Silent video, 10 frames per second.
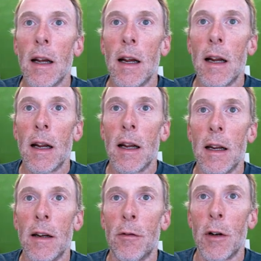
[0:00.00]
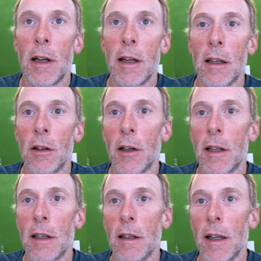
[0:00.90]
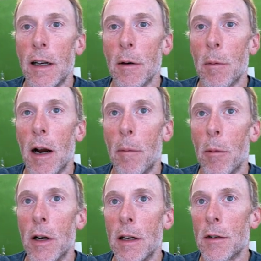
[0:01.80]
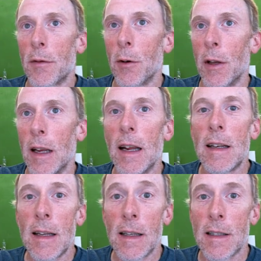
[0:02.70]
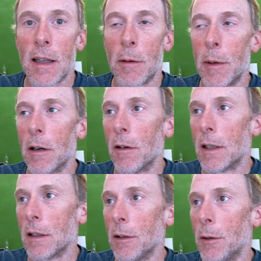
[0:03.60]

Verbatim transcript: If we look at the layer properties for the 18 centimeter resolution,